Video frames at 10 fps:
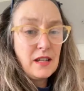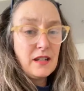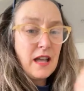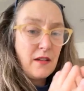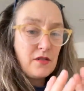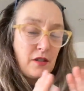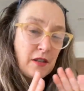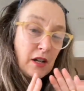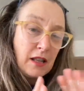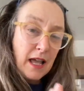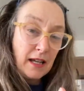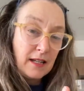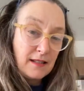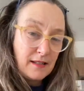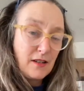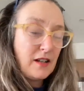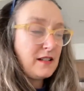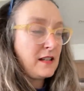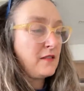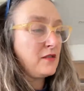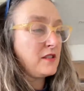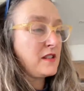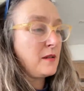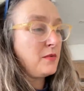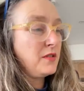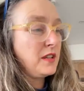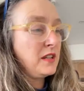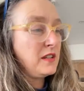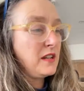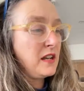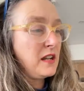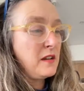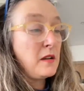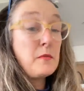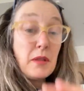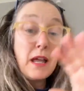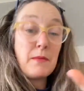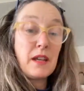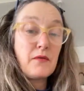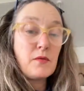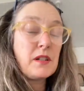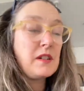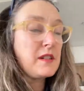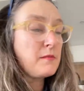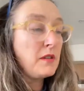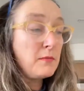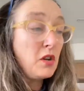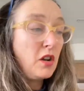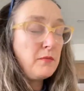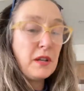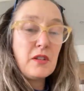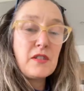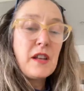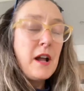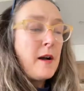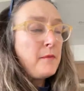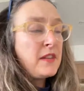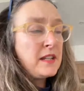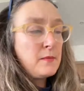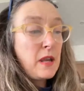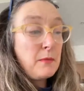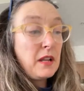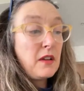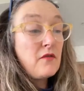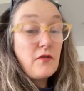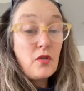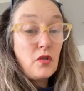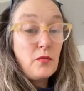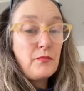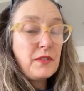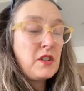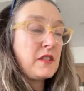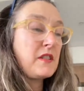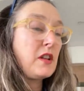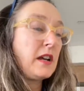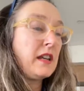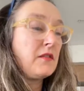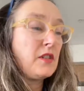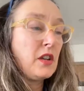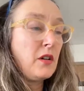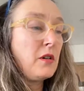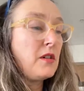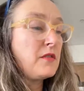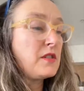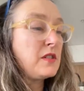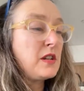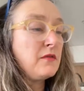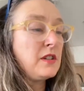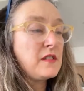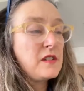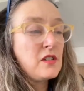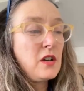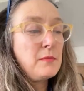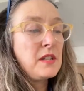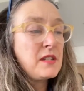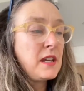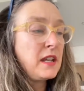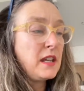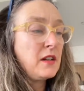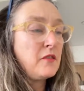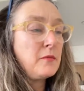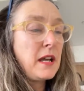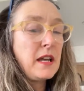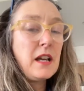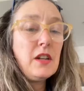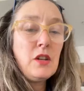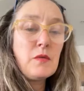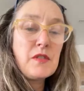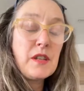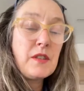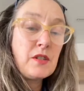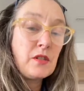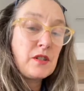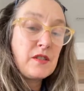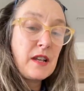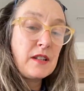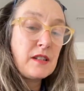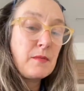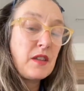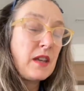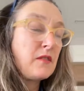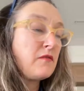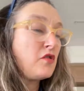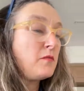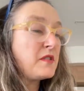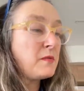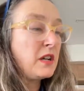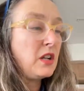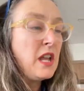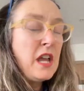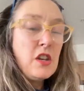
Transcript: see, that I lack insight, say, for example, and blaming everyone else. Well, I'm not, because these people have form. Just like if you go over to Netflix and type in Take Care of Maya, you will see that Dr. Sally Smith had form as well.